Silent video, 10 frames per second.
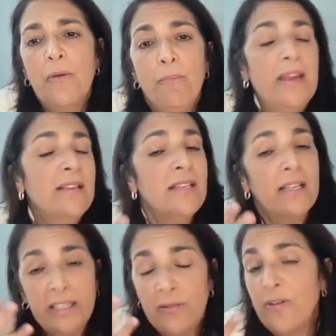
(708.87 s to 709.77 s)

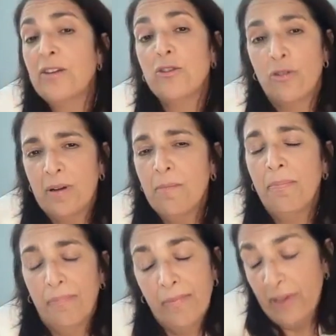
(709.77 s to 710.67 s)
basically Venture
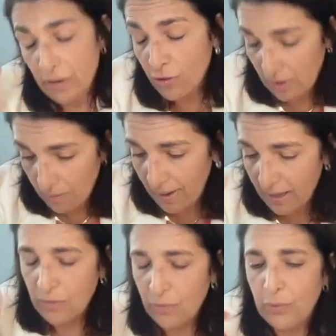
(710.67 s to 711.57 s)

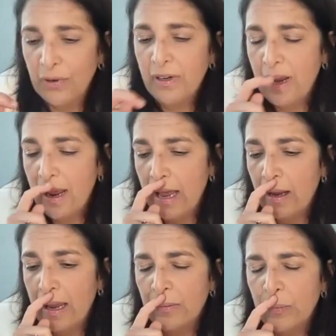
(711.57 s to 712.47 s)
Impact Award,
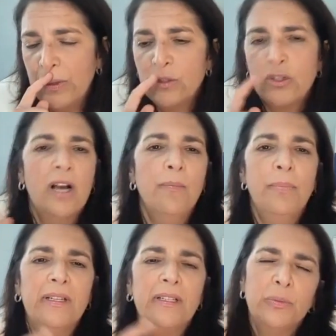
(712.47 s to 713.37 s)
in which
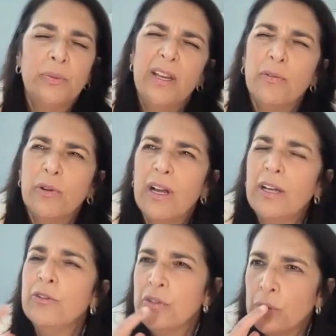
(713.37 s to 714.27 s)
companies, we got over
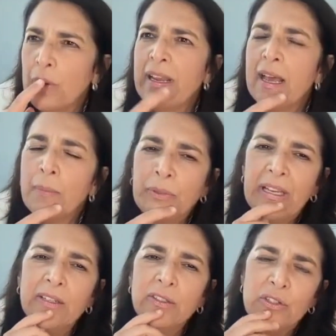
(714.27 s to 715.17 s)
120
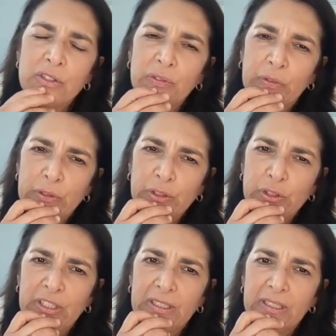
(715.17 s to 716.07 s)
applications our
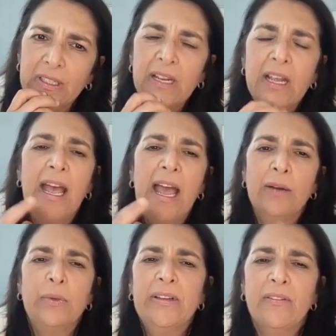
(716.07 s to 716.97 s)
first year,
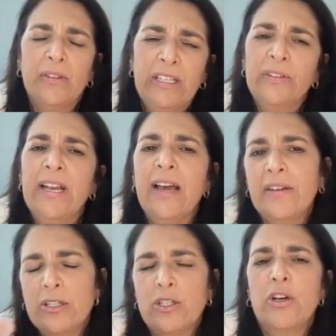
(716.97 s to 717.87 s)
and we have given
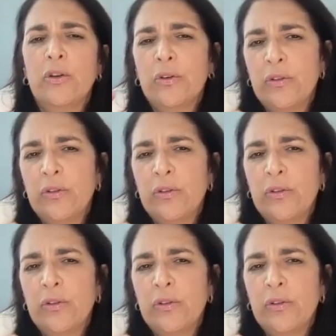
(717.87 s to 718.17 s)
out in total